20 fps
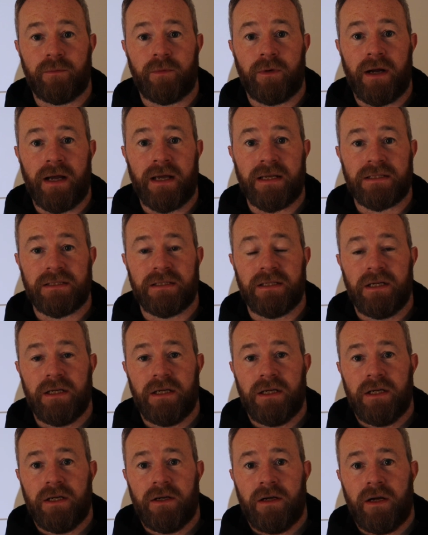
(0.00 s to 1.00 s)
the press
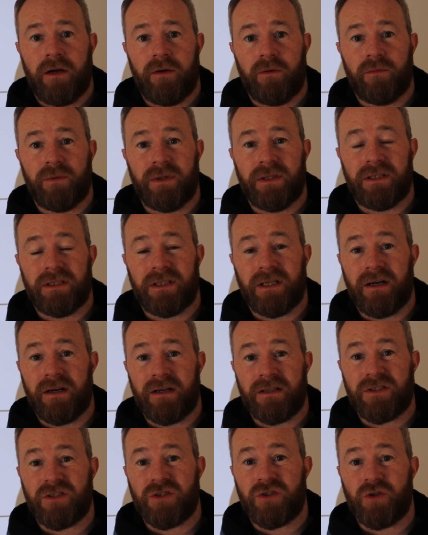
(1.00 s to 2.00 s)
in
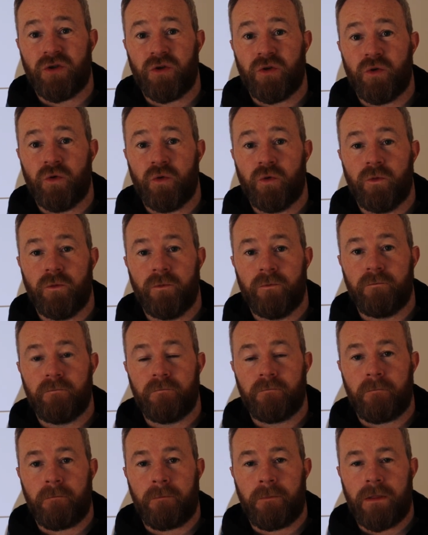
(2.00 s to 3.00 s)
regards to
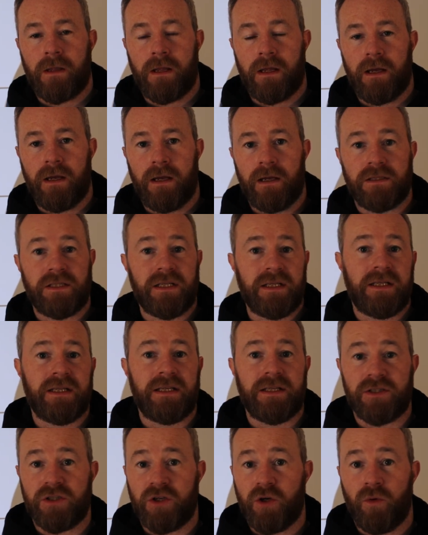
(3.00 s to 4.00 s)

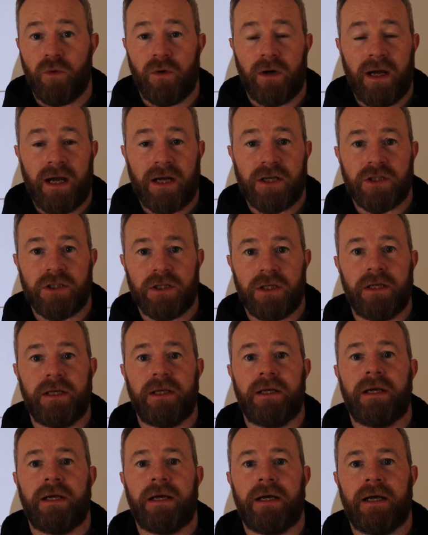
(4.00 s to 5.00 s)
TDs who are
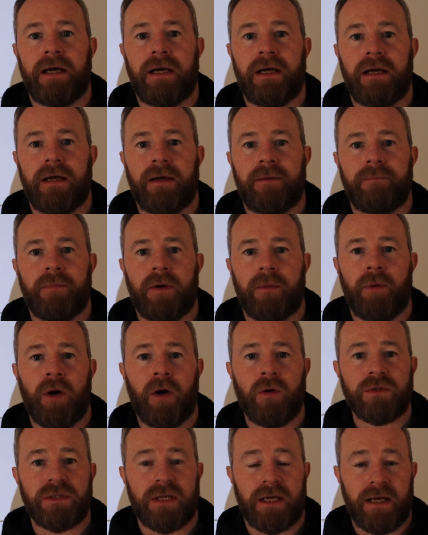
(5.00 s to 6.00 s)
actually
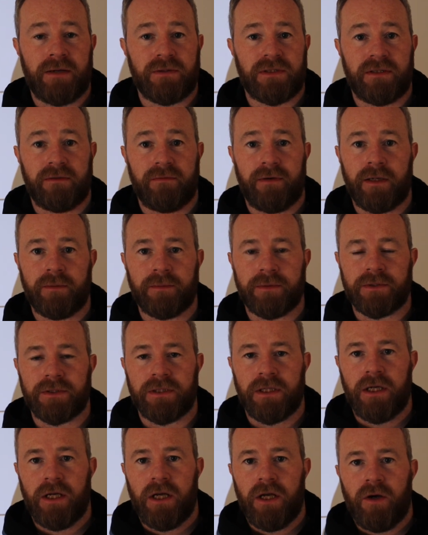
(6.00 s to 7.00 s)
opposing housing developments,
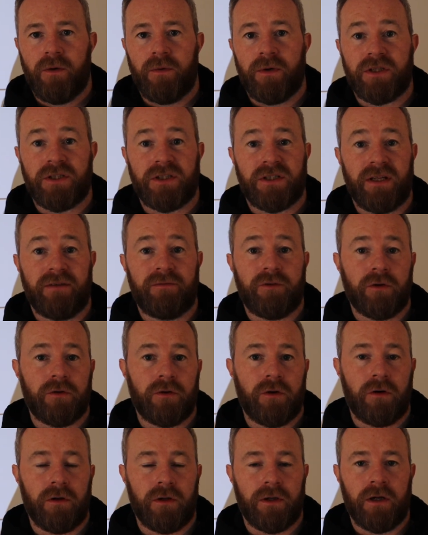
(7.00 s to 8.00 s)
which they've done
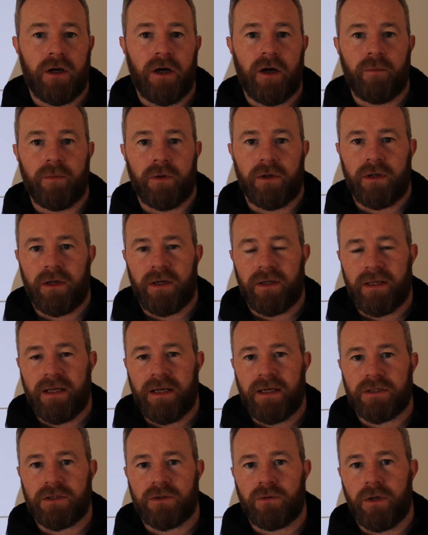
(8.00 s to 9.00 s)
all along, but I
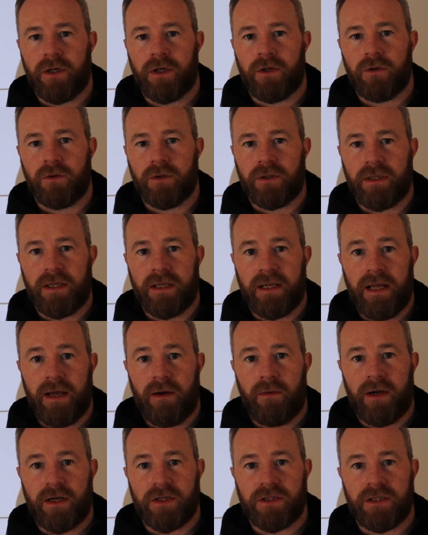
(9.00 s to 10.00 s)
think it's quite good that
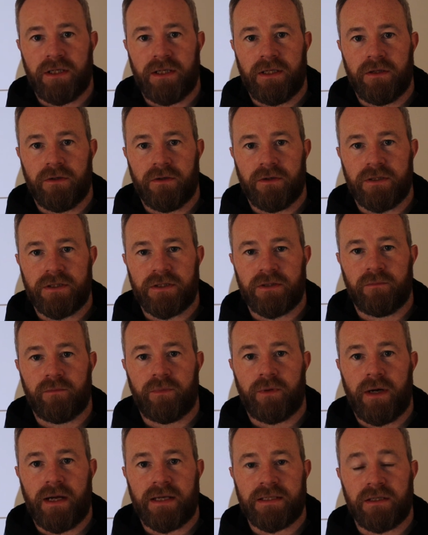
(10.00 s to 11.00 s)
now actually there is some
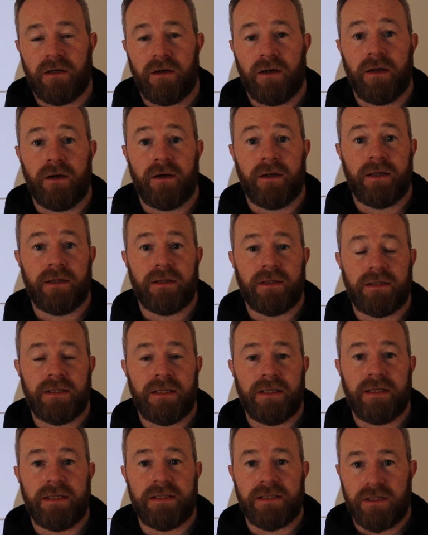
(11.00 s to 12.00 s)
press highlighting the
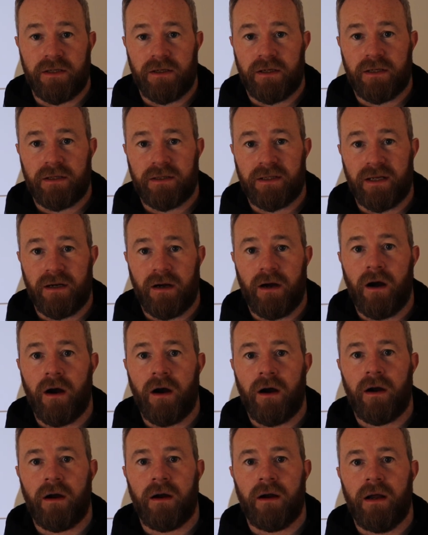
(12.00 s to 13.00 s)
TDs that
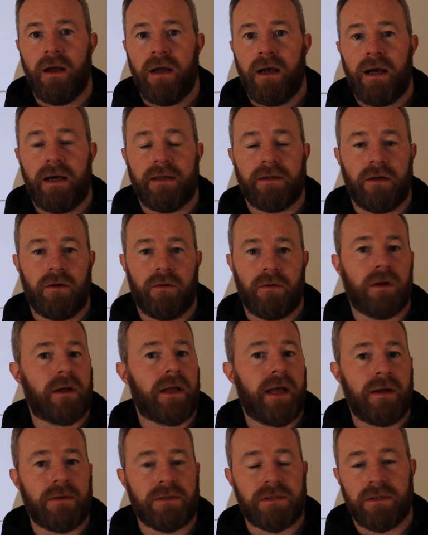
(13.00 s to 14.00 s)
are, and the local
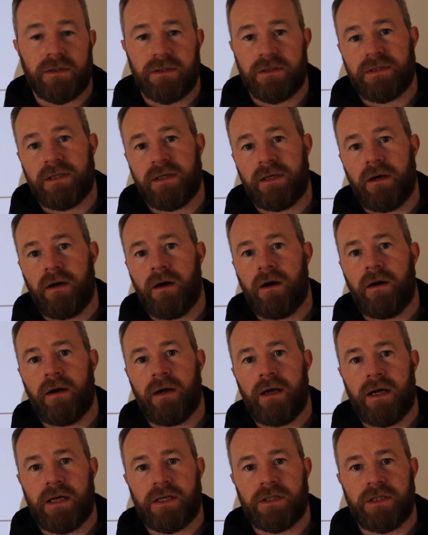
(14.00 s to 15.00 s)
councillors that
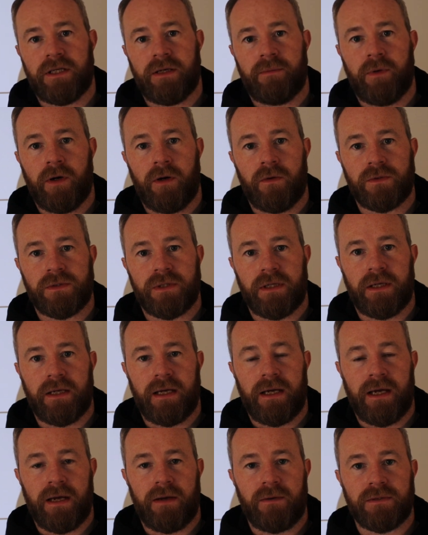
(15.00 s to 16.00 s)
are actually opposing
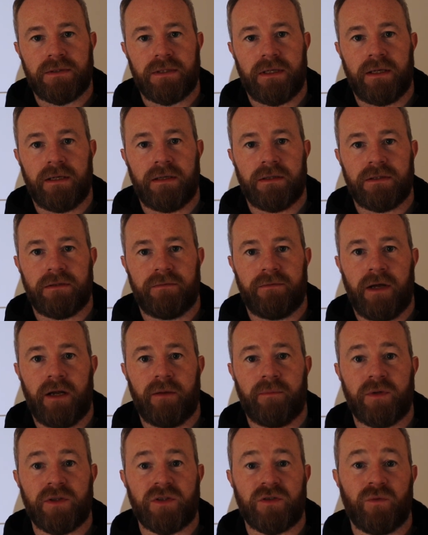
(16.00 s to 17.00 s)
housing
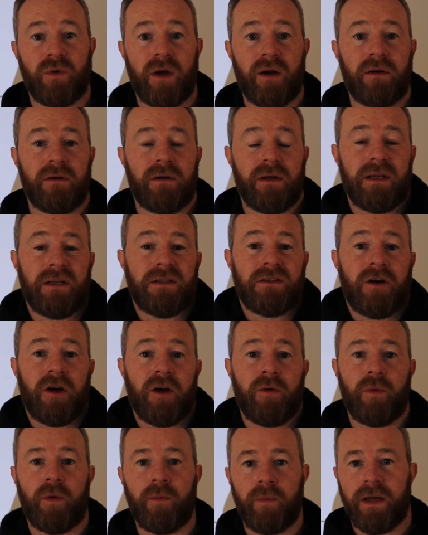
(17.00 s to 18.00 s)
developments when in a
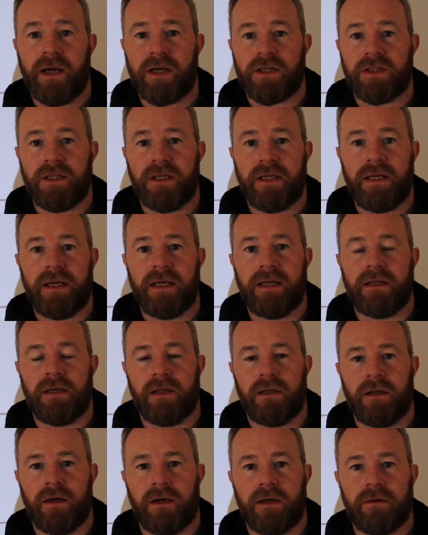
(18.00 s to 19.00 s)
time when we actually need
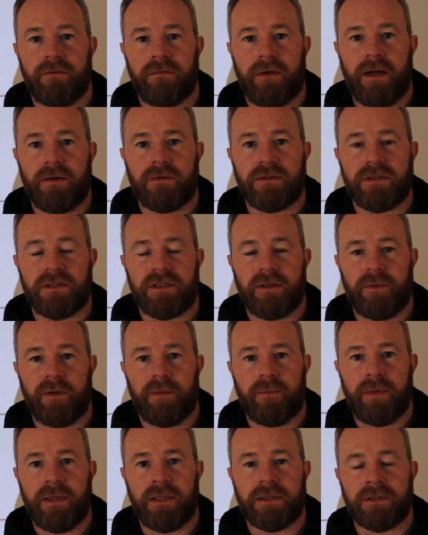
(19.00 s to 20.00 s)
a lot of houses to be
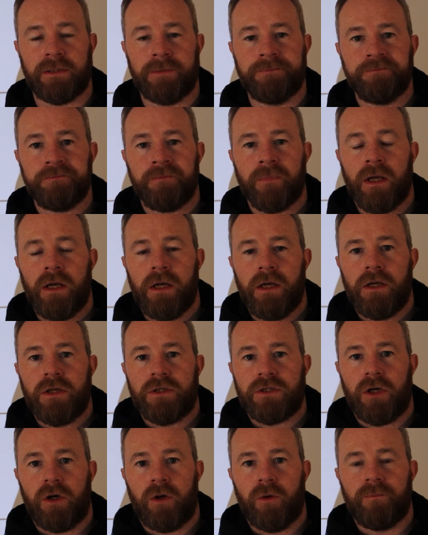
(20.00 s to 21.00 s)
built.
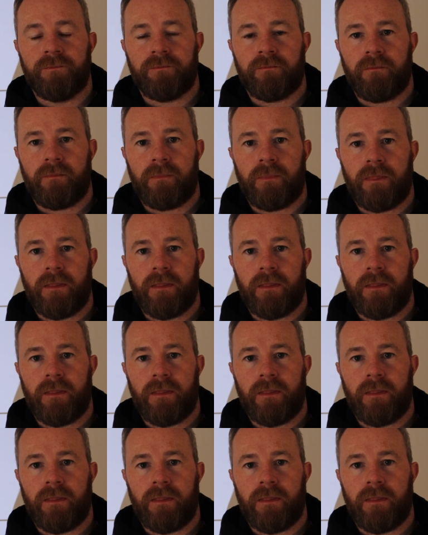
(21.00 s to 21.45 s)
So